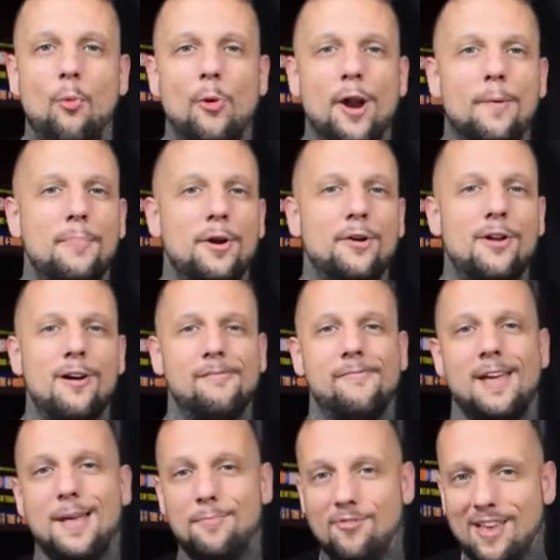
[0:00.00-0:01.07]
What up,
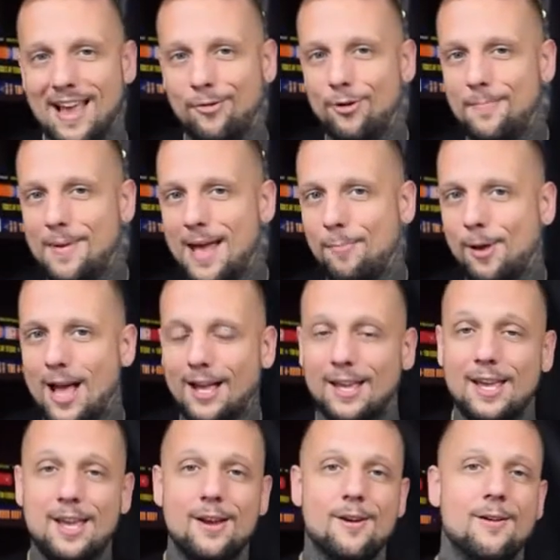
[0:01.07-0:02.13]
Underdog fam? Zachary
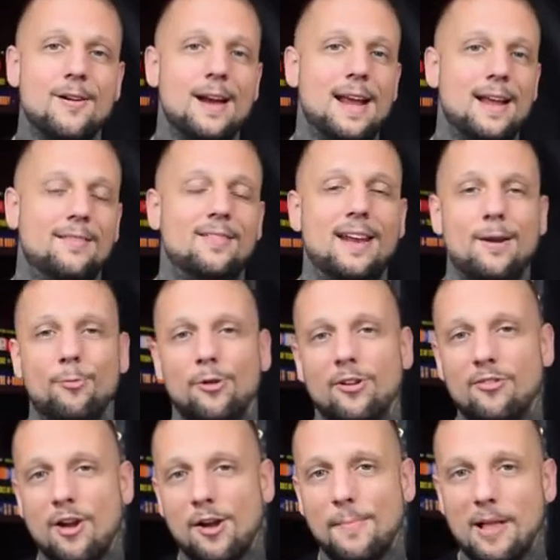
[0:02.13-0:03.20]
Babcock here, and today we're
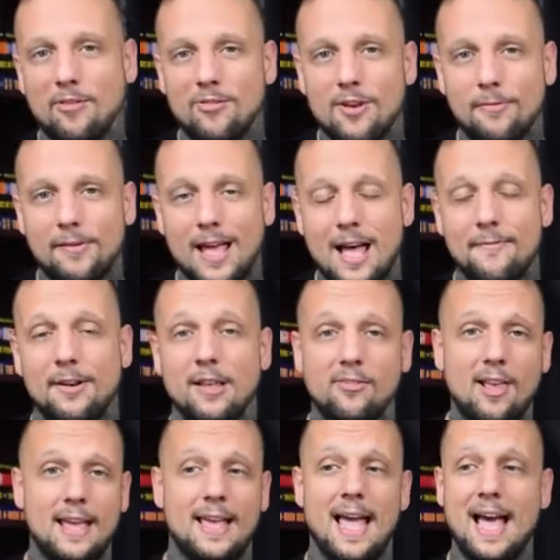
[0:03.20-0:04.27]
going to talk about
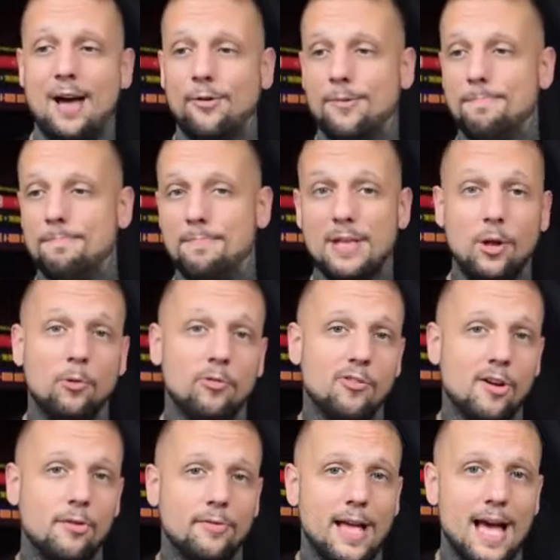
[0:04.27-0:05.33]
self-confidence, like how to
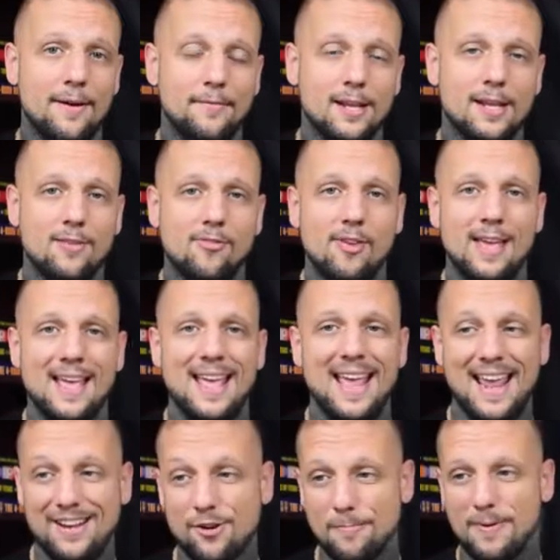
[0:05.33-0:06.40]
build self-confidence
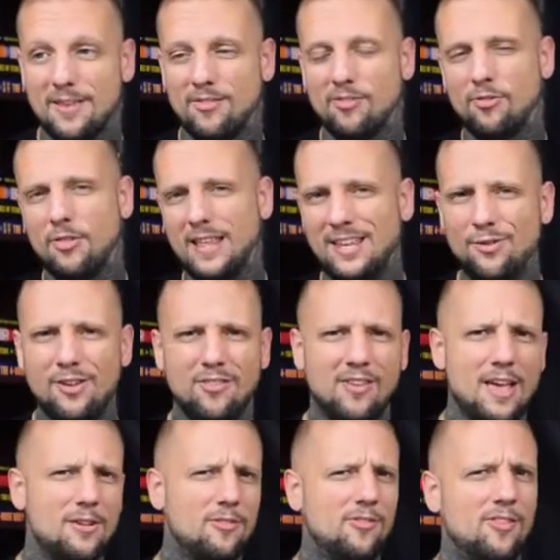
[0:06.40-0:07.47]
in your business so that you can
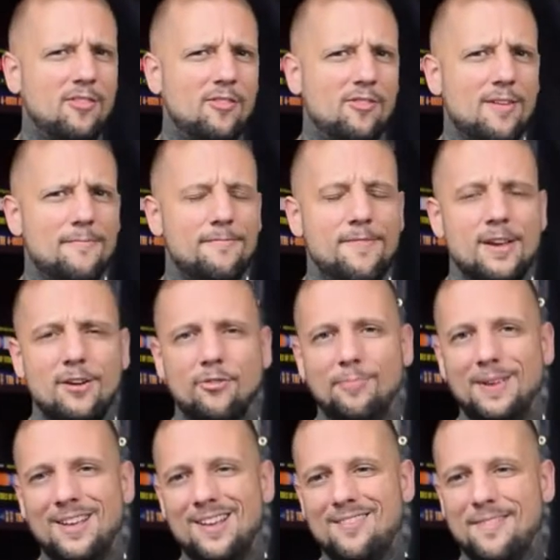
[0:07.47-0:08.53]
scale to six to seven
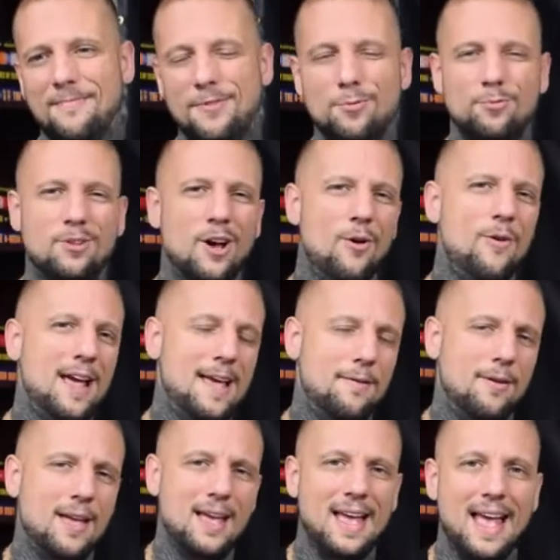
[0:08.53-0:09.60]
figures. Because if you don't
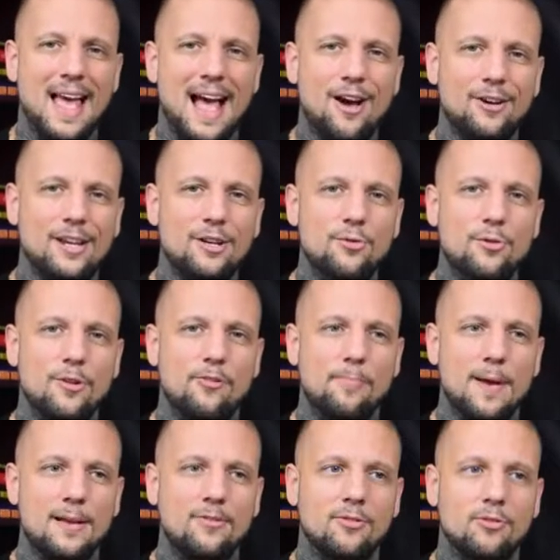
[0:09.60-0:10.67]
have, how can you
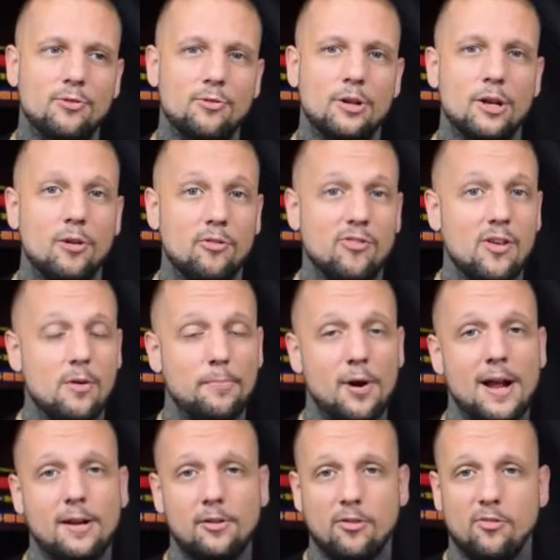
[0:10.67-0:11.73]
expect to, you know, sell a
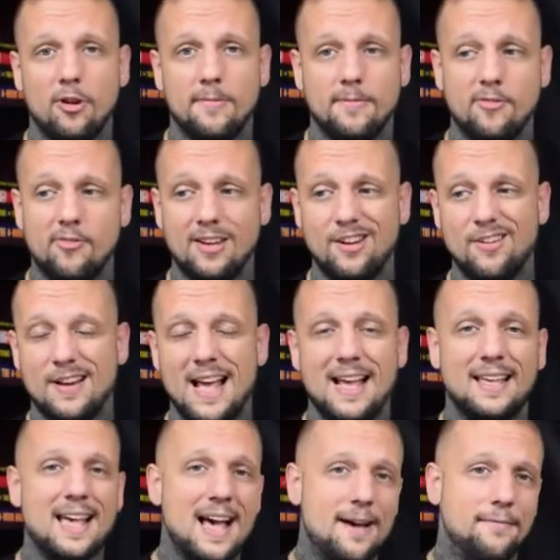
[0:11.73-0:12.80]
product or service that you're
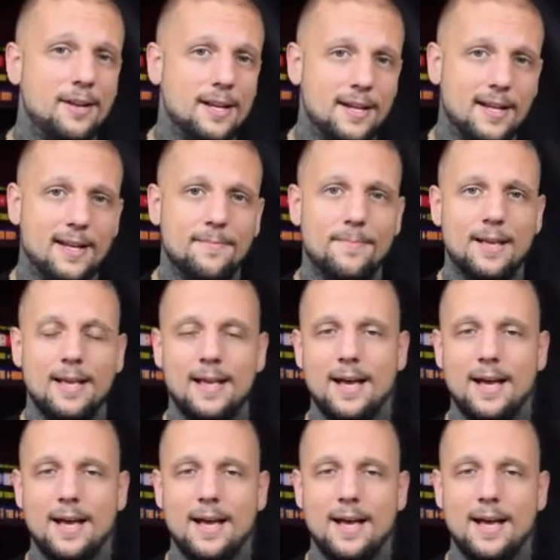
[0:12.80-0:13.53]
not confident in?